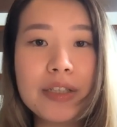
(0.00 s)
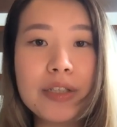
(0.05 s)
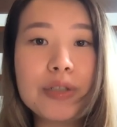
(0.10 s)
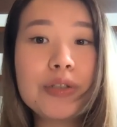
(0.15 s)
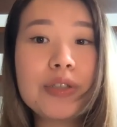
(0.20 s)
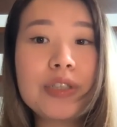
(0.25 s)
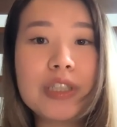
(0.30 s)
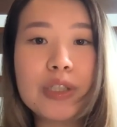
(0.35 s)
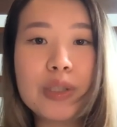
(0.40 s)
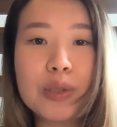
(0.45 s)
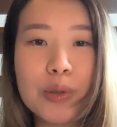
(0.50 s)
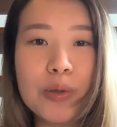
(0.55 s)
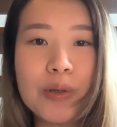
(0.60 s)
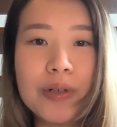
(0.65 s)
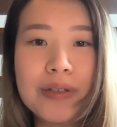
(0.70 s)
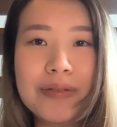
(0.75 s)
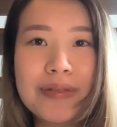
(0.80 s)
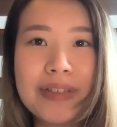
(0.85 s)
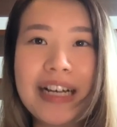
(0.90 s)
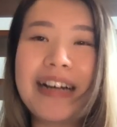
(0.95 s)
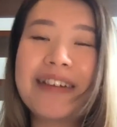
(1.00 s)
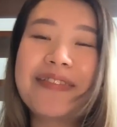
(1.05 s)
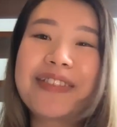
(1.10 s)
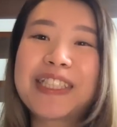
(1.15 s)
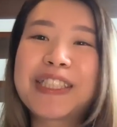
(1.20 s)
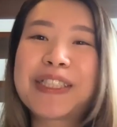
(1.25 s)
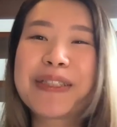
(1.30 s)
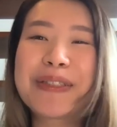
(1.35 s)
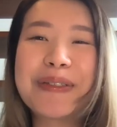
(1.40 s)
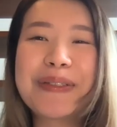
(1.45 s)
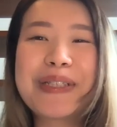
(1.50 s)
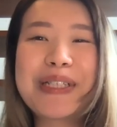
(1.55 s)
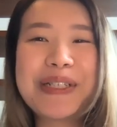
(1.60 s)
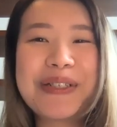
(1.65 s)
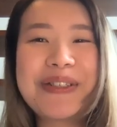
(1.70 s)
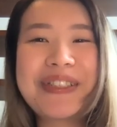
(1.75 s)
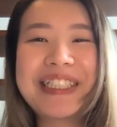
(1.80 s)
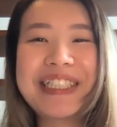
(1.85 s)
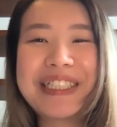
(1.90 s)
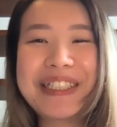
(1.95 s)
tutor
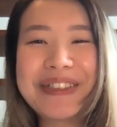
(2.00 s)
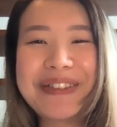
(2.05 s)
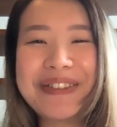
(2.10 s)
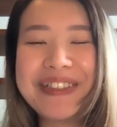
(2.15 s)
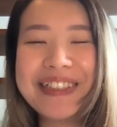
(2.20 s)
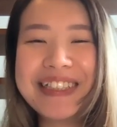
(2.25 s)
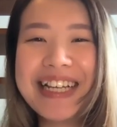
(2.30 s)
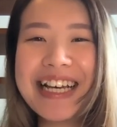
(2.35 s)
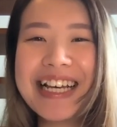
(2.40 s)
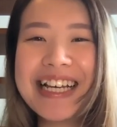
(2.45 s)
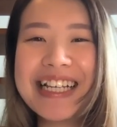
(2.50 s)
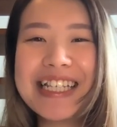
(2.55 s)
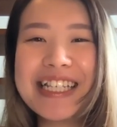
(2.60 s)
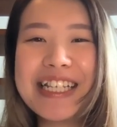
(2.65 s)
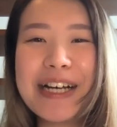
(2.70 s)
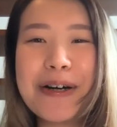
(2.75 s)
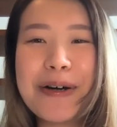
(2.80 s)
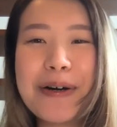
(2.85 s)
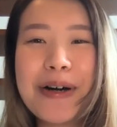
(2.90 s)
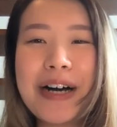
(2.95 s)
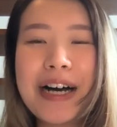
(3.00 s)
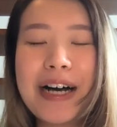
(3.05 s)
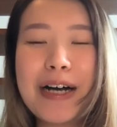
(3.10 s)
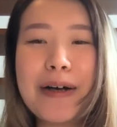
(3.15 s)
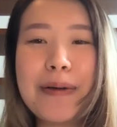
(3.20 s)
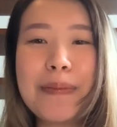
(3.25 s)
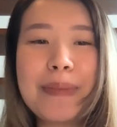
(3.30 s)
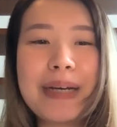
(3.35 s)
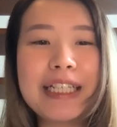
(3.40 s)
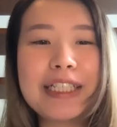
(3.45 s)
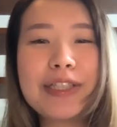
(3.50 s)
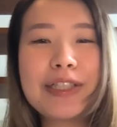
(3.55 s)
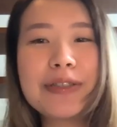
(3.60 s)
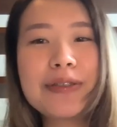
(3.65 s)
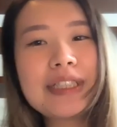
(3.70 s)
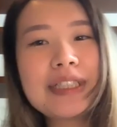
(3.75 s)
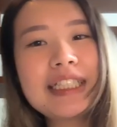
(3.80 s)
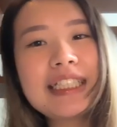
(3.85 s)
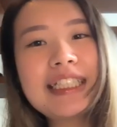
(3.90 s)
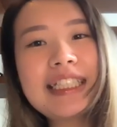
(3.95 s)
school. So my
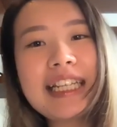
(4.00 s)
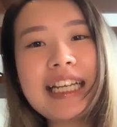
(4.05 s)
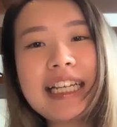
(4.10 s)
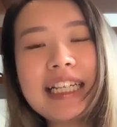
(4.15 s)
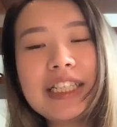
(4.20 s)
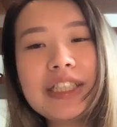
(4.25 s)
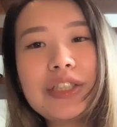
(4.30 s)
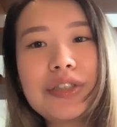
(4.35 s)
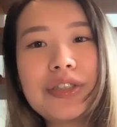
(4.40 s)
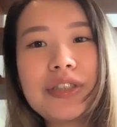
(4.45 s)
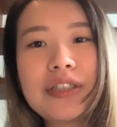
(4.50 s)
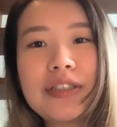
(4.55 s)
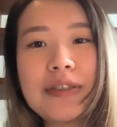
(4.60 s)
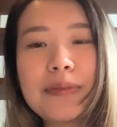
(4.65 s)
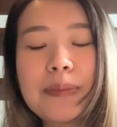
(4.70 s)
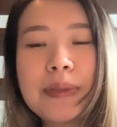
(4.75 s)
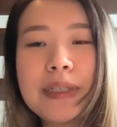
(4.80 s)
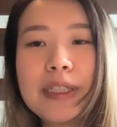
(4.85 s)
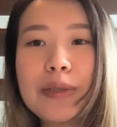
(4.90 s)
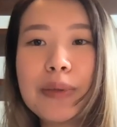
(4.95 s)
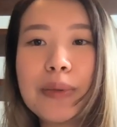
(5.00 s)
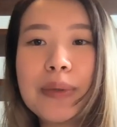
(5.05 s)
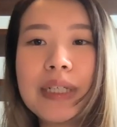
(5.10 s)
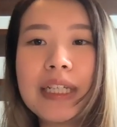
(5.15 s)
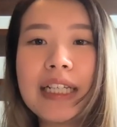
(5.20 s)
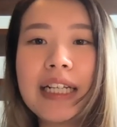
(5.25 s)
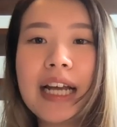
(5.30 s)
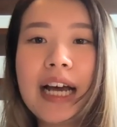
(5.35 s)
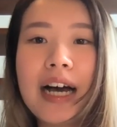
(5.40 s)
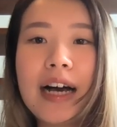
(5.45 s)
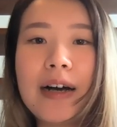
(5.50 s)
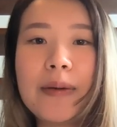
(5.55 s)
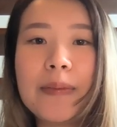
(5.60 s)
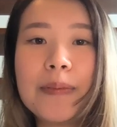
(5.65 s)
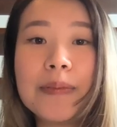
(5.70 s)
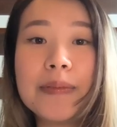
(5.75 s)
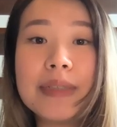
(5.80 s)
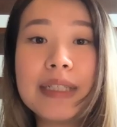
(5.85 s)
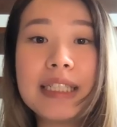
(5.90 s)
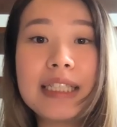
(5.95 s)
students' age are between
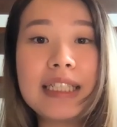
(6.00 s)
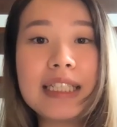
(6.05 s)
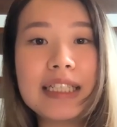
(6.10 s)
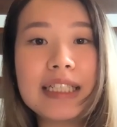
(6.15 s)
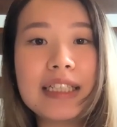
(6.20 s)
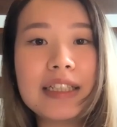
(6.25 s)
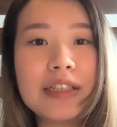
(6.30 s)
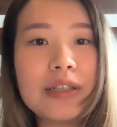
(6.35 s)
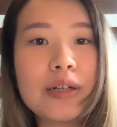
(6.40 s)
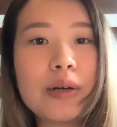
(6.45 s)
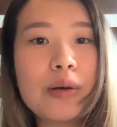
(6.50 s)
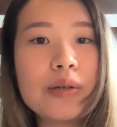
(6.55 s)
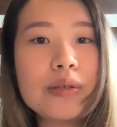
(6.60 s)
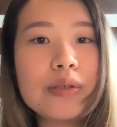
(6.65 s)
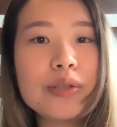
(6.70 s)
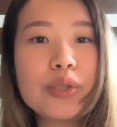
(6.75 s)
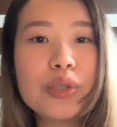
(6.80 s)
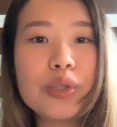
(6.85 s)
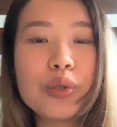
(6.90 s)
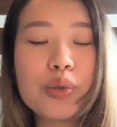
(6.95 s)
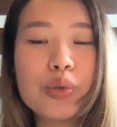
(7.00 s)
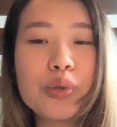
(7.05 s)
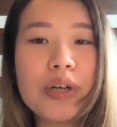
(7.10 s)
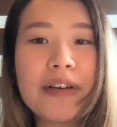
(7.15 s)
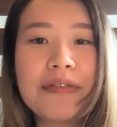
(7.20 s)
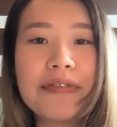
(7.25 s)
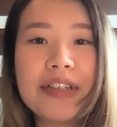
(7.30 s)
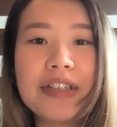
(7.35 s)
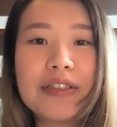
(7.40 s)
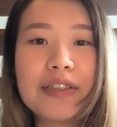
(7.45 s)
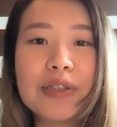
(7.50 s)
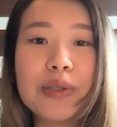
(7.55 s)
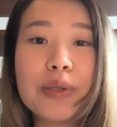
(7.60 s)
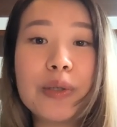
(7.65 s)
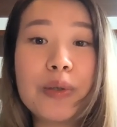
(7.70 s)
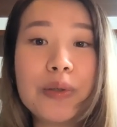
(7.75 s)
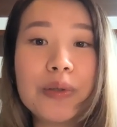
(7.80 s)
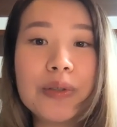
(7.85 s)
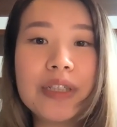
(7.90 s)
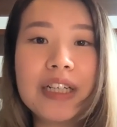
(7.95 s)
6 year olds to 12 years
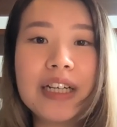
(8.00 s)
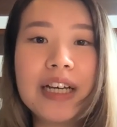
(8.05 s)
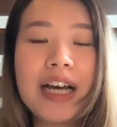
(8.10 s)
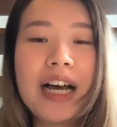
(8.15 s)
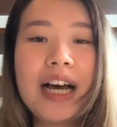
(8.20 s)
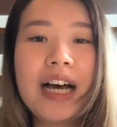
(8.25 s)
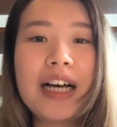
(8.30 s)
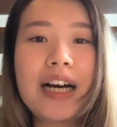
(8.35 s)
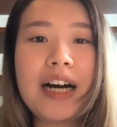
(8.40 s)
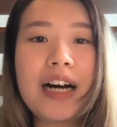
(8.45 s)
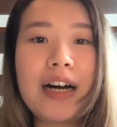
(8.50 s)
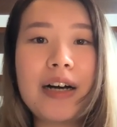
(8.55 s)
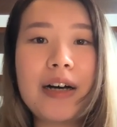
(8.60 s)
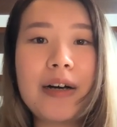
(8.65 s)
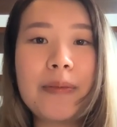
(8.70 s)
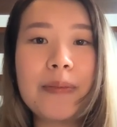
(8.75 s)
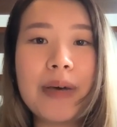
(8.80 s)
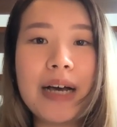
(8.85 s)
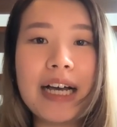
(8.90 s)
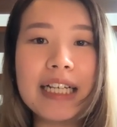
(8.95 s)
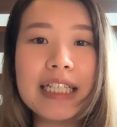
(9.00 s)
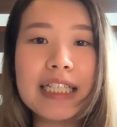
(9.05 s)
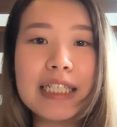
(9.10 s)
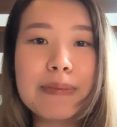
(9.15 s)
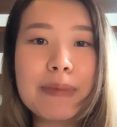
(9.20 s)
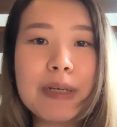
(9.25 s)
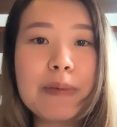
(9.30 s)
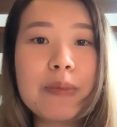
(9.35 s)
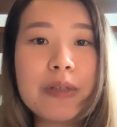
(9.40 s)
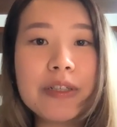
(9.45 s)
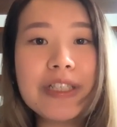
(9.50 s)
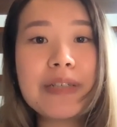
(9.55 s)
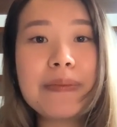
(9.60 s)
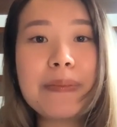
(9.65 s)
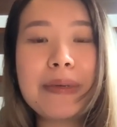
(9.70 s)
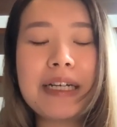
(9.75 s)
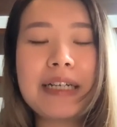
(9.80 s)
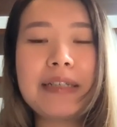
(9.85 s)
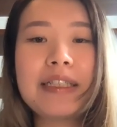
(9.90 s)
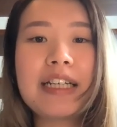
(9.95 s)
old. I spend most of
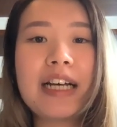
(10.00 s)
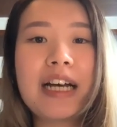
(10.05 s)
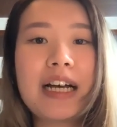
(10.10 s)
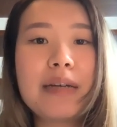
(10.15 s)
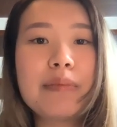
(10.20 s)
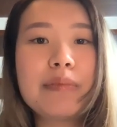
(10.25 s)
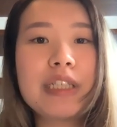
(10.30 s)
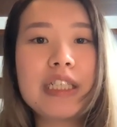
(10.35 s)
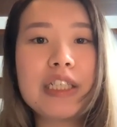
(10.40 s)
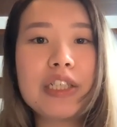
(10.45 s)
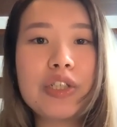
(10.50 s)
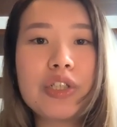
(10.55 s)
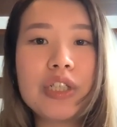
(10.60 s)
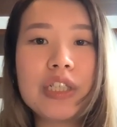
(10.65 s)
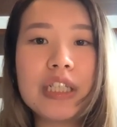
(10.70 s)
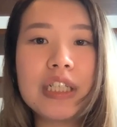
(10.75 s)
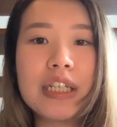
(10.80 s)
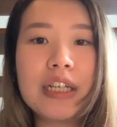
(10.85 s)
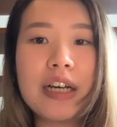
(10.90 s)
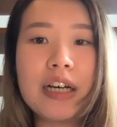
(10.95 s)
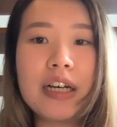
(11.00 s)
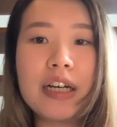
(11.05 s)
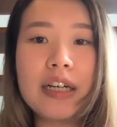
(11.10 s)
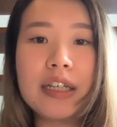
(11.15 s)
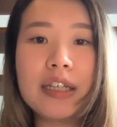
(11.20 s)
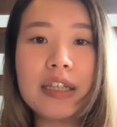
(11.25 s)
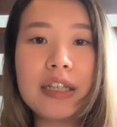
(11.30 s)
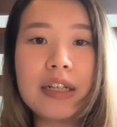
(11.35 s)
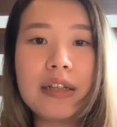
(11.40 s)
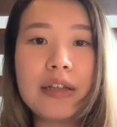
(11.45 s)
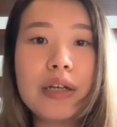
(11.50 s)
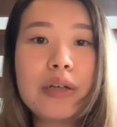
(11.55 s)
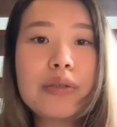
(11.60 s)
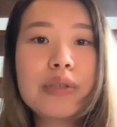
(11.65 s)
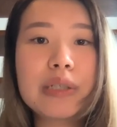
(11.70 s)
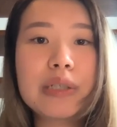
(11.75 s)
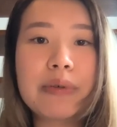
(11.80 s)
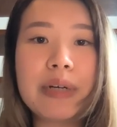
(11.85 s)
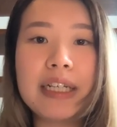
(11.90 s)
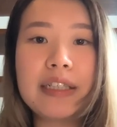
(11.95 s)
my time teaching the
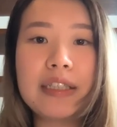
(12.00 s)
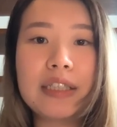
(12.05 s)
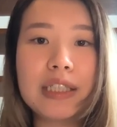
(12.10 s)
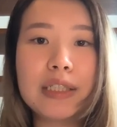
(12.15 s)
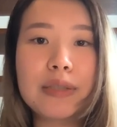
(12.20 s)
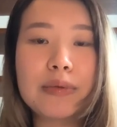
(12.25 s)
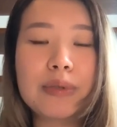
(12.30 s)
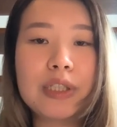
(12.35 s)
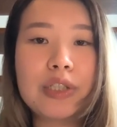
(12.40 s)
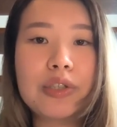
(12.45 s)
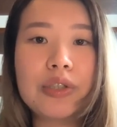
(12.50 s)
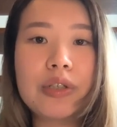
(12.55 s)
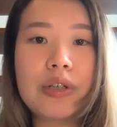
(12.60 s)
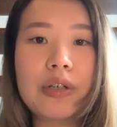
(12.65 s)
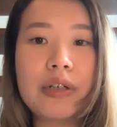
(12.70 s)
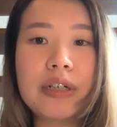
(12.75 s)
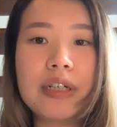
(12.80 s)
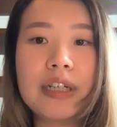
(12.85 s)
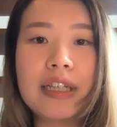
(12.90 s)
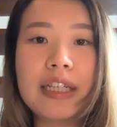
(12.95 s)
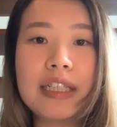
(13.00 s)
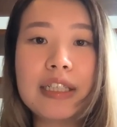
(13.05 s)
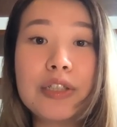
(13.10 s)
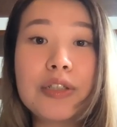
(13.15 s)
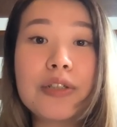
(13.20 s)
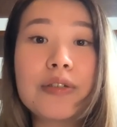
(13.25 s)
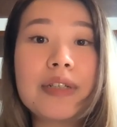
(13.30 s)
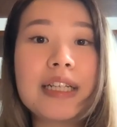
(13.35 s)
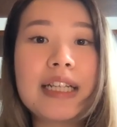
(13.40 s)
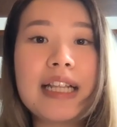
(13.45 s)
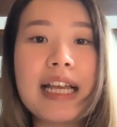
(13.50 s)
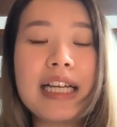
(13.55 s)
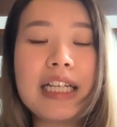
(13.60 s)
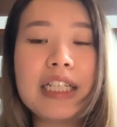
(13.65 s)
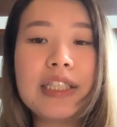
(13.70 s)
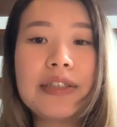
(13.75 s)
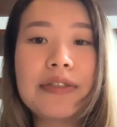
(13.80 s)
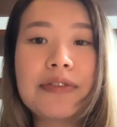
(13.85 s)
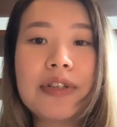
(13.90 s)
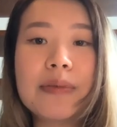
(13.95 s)
lower graders, which are the student
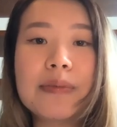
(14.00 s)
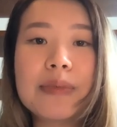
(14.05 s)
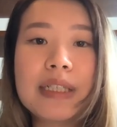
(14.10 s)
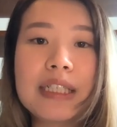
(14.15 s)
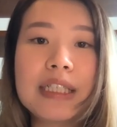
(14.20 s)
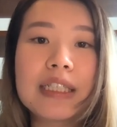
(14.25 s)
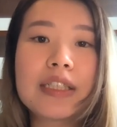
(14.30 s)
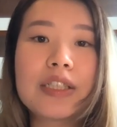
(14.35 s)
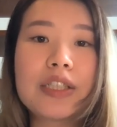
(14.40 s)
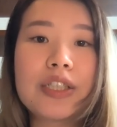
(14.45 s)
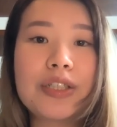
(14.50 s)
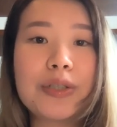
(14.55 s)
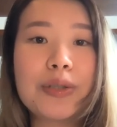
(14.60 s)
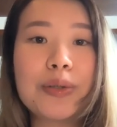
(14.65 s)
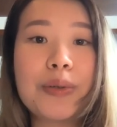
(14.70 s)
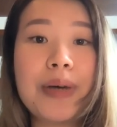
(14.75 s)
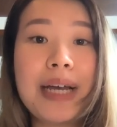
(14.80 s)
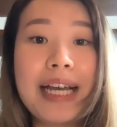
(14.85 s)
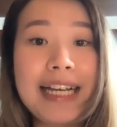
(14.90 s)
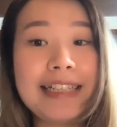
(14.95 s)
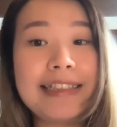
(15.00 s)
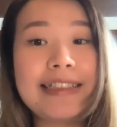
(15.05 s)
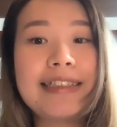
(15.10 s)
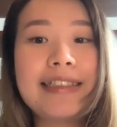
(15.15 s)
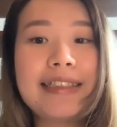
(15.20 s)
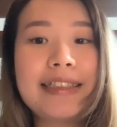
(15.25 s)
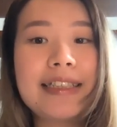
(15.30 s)
age from 6 to 8.